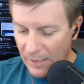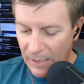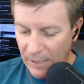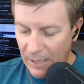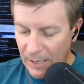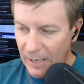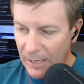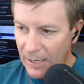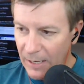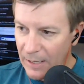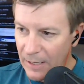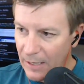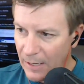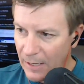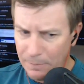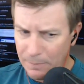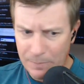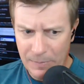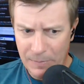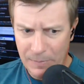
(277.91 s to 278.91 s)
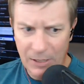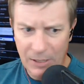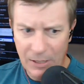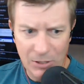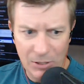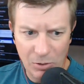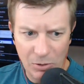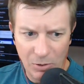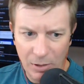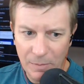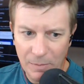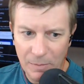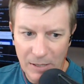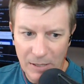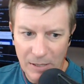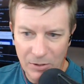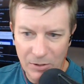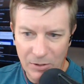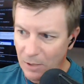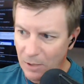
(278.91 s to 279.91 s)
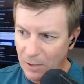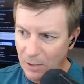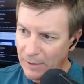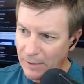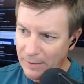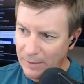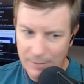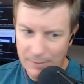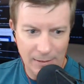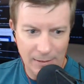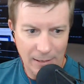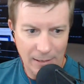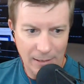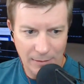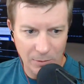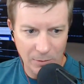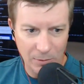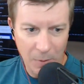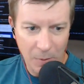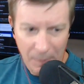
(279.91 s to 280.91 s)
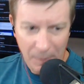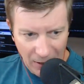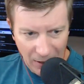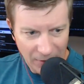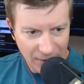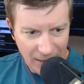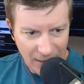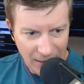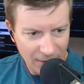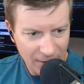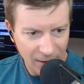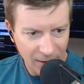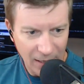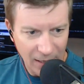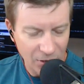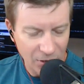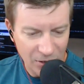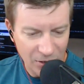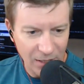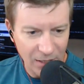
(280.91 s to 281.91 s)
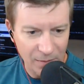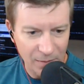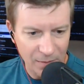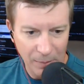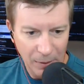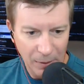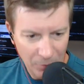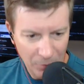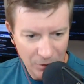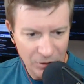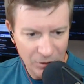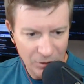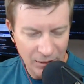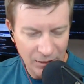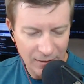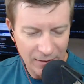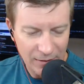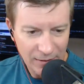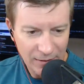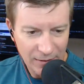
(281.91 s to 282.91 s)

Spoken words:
And I hit you on Messenger. I'm like, did we podcast and I just didn't publish it?